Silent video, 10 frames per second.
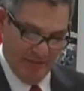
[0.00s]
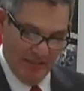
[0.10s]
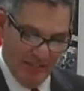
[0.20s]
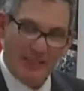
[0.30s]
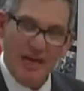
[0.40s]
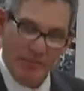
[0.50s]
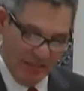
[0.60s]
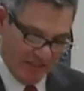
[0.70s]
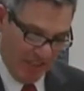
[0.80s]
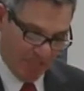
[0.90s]

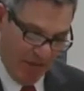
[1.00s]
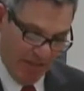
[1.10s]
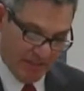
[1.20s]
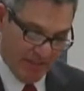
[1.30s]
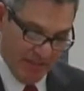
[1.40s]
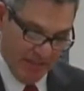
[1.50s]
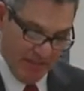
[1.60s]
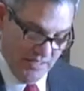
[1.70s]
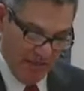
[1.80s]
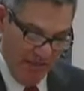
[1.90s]
economic setbacks
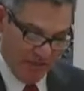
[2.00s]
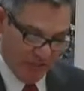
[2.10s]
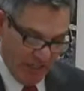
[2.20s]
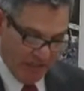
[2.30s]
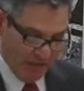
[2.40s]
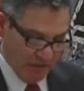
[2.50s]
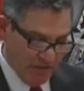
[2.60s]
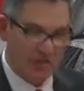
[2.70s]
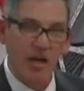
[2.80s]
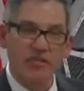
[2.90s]
and
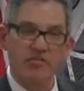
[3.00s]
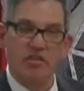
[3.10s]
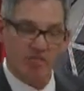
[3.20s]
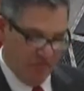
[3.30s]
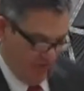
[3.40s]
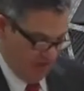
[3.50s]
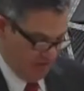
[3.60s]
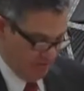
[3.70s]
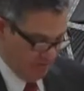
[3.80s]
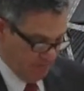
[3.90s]
challenges on the general
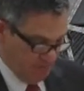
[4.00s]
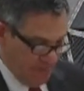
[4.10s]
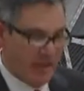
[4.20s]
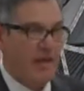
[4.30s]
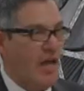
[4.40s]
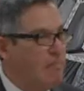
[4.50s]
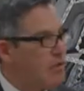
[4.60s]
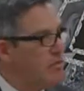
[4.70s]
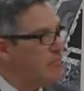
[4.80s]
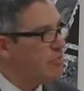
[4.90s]
fund,
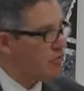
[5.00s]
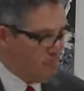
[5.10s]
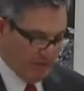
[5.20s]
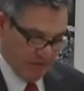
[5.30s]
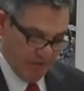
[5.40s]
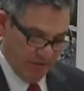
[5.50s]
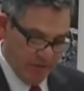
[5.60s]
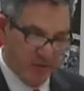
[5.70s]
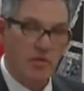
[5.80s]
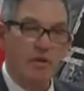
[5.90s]
capital improvements,
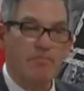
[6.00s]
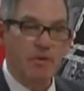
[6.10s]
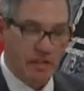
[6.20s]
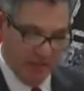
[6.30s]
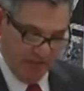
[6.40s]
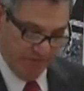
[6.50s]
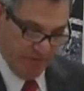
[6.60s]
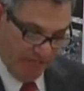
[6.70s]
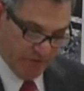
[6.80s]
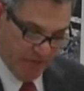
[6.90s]
the rebuilding of
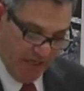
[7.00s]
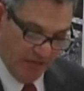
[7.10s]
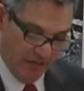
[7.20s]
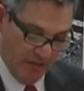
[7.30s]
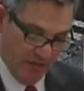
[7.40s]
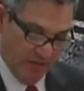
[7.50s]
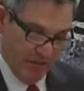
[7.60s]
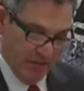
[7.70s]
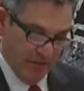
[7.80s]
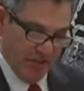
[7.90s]
downtown,
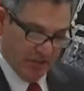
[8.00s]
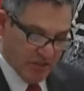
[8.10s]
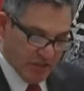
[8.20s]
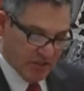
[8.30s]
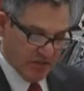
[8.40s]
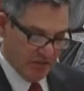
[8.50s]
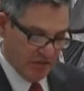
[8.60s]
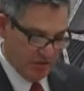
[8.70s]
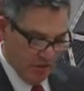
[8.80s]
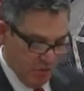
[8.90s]
the
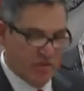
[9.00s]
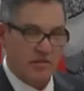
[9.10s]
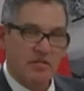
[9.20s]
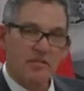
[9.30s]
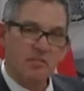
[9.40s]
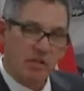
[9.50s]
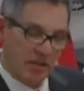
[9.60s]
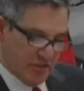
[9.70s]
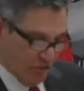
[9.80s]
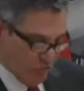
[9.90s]
assistance with
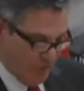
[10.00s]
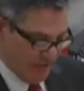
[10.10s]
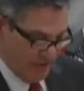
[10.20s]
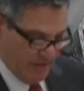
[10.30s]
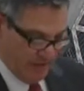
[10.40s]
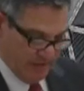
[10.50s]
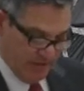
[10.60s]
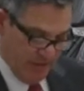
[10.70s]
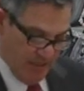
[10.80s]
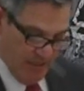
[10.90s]
displaced residents,
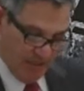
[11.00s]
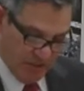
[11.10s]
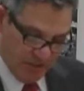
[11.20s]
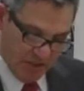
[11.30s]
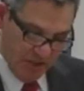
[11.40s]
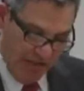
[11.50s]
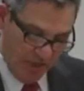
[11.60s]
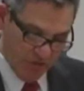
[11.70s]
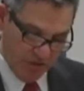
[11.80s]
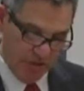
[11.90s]
assisted
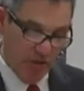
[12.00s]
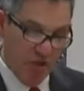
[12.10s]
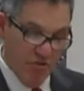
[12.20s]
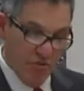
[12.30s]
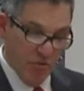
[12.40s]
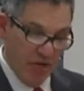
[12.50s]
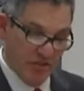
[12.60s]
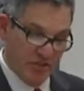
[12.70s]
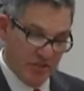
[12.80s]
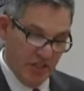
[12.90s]
housing
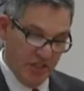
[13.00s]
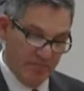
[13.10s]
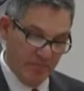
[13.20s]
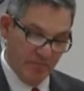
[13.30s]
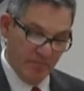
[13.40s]
throughout the city,